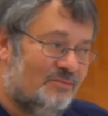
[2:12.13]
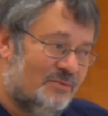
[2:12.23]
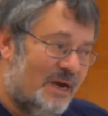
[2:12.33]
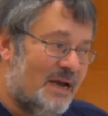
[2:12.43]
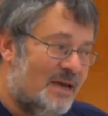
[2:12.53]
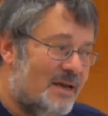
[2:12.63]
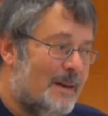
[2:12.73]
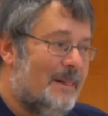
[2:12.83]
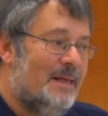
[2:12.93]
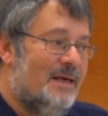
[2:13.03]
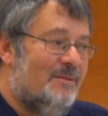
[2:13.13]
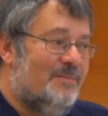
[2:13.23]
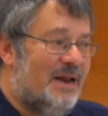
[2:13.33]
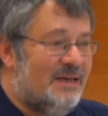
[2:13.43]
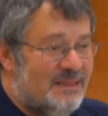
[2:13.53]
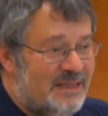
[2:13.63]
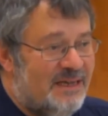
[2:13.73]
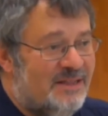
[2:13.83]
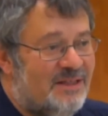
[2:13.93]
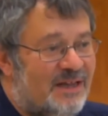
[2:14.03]
way, but I
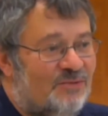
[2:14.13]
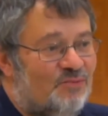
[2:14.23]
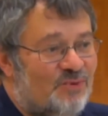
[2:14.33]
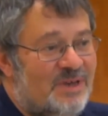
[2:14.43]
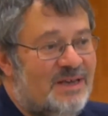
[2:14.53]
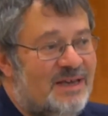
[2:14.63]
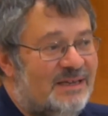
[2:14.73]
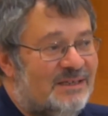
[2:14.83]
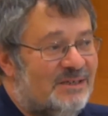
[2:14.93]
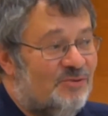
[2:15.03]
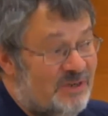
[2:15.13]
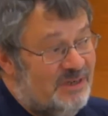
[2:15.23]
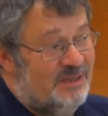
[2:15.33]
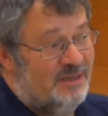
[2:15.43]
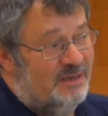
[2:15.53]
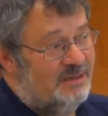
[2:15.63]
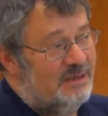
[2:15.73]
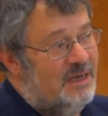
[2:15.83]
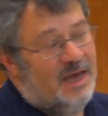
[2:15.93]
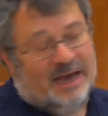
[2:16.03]
think that we as
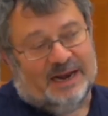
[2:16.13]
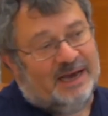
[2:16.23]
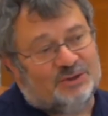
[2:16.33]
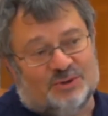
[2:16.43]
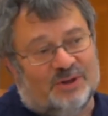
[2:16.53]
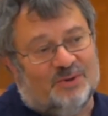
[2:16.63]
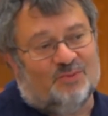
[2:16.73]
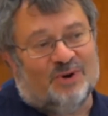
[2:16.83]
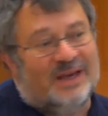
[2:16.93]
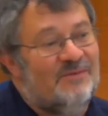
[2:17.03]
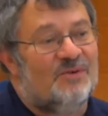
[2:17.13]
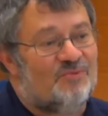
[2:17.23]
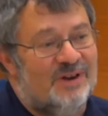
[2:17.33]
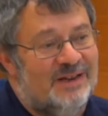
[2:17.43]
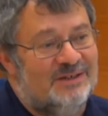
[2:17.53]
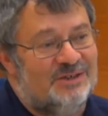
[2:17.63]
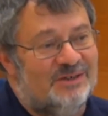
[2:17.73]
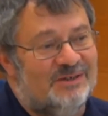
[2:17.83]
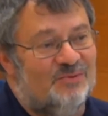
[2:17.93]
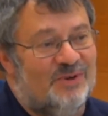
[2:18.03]
Christians, and actually whatever
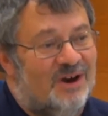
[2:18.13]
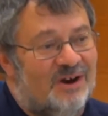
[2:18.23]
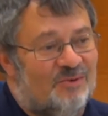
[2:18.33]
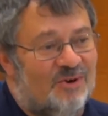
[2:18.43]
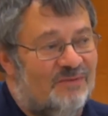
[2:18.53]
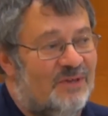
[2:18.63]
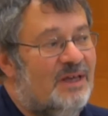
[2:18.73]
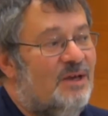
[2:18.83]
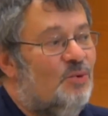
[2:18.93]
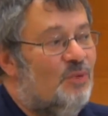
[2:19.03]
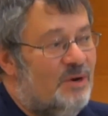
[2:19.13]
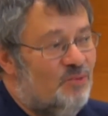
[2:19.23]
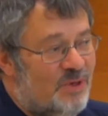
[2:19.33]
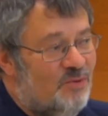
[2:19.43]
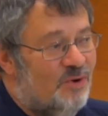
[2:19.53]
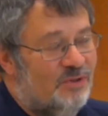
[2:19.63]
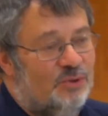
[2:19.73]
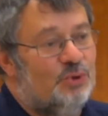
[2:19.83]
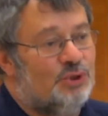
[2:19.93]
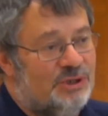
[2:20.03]
religion we are of, when we
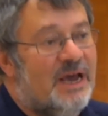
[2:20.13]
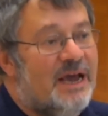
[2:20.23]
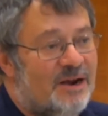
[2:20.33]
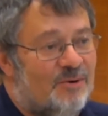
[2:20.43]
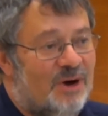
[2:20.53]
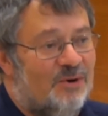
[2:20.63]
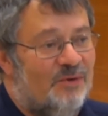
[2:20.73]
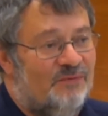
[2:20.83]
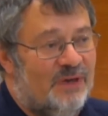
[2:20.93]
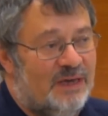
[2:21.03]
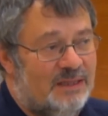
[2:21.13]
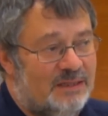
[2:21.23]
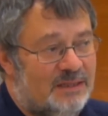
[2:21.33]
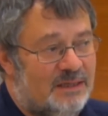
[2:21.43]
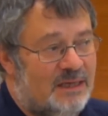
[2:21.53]
want to share our faith,